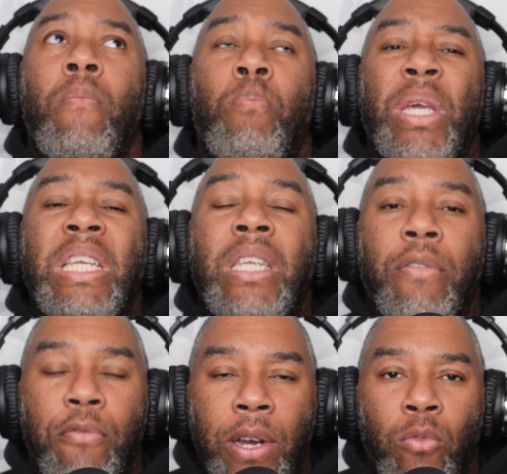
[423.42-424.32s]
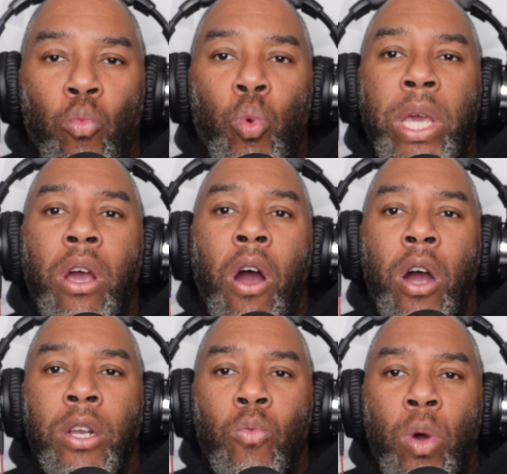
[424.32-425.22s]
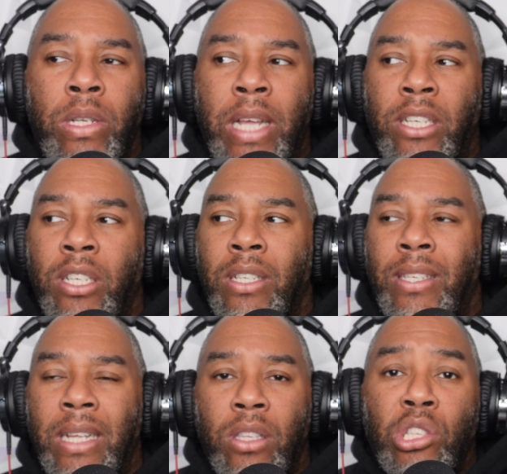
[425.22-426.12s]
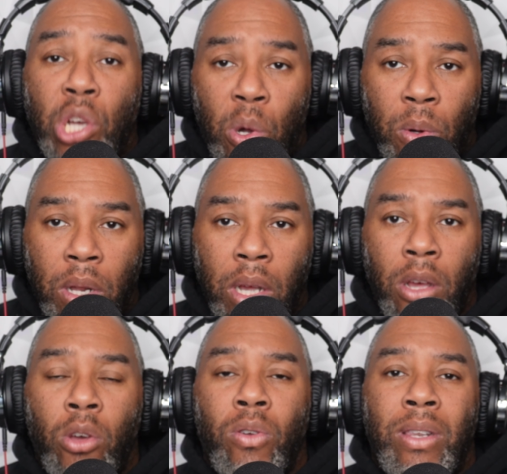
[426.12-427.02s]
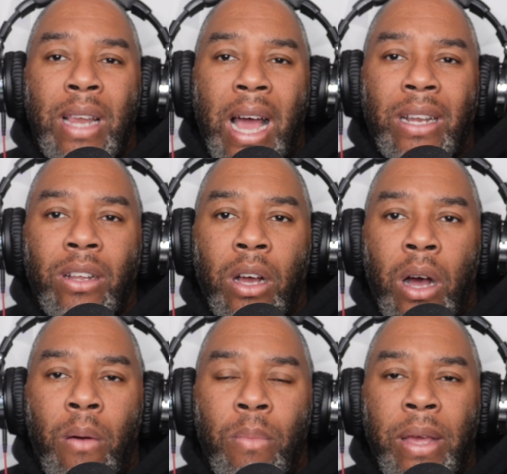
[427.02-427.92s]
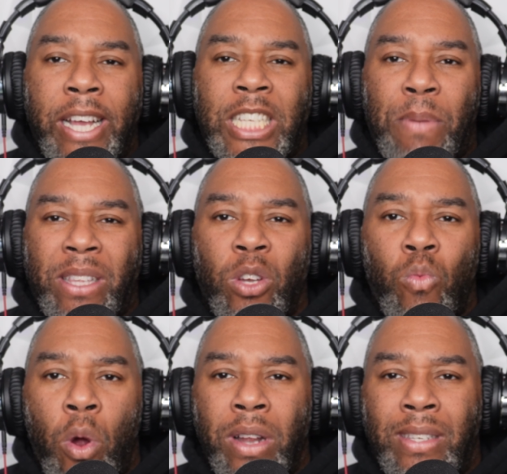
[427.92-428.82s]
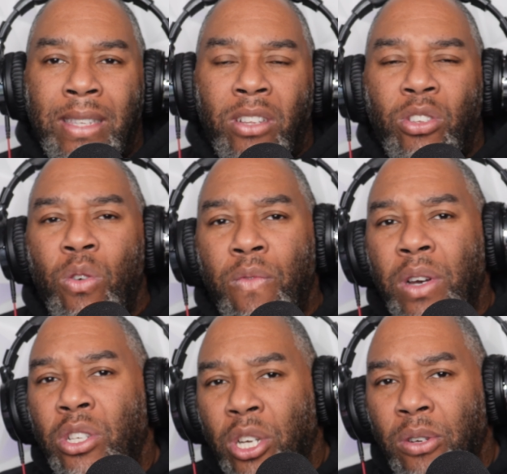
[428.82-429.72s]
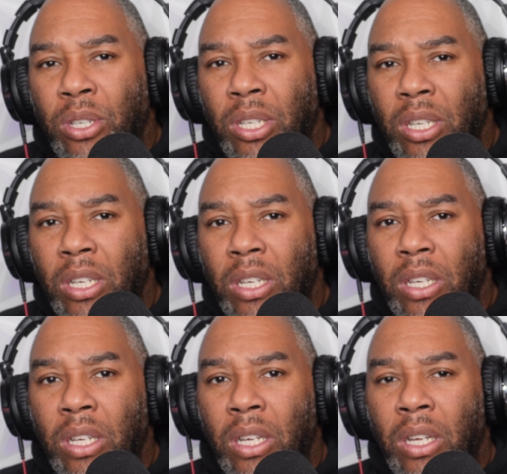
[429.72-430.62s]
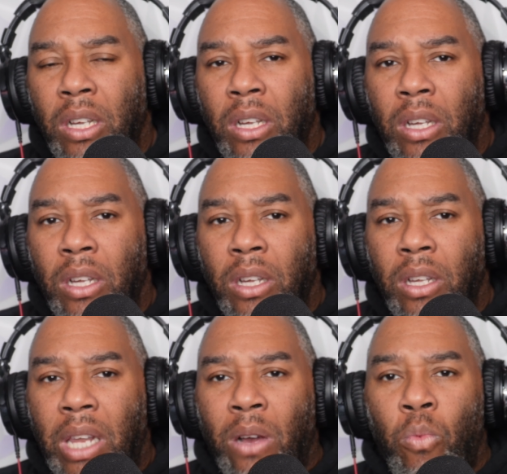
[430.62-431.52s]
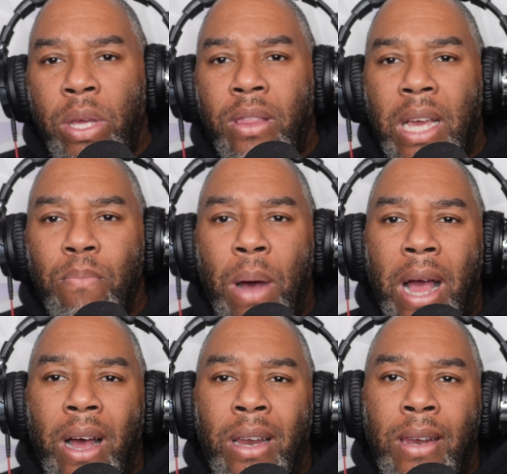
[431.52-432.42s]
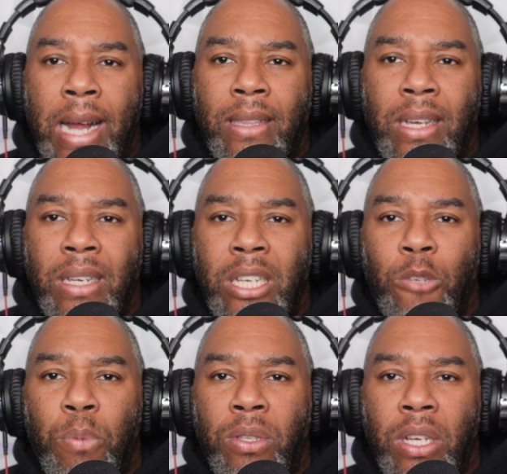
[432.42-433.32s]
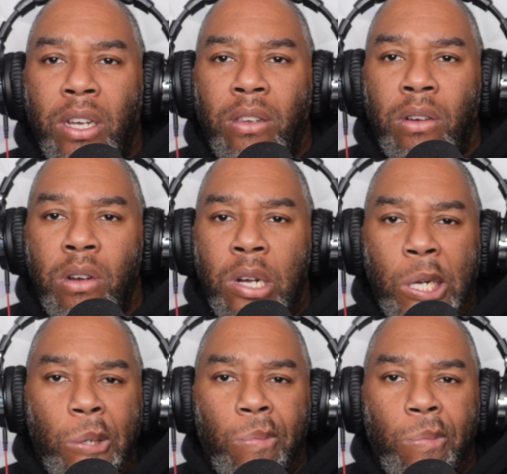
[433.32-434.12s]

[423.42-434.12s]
be different. We are the one that should set the tone, not expect the world to set the tone for the church. Like, we think by electing these particular